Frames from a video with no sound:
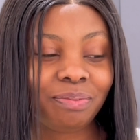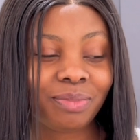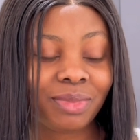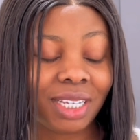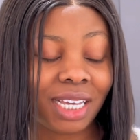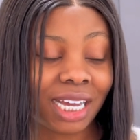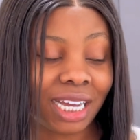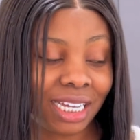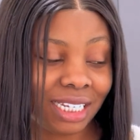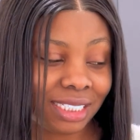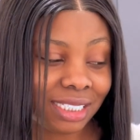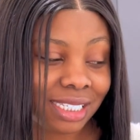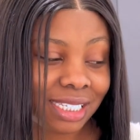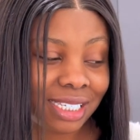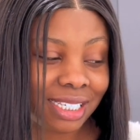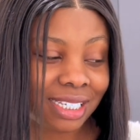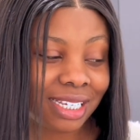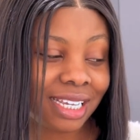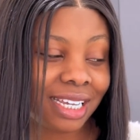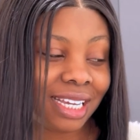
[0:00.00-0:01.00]
guys,
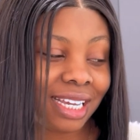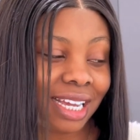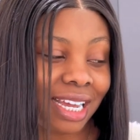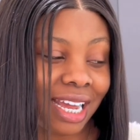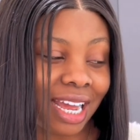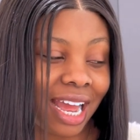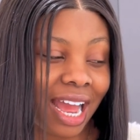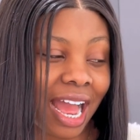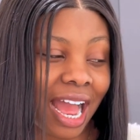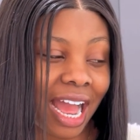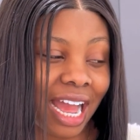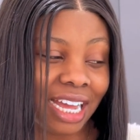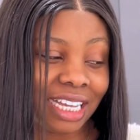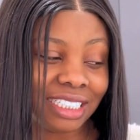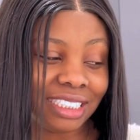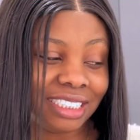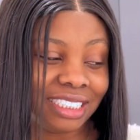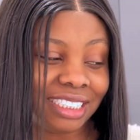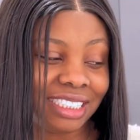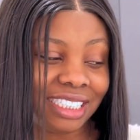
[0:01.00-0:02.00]

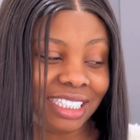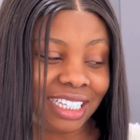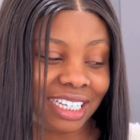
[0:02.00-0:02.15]
and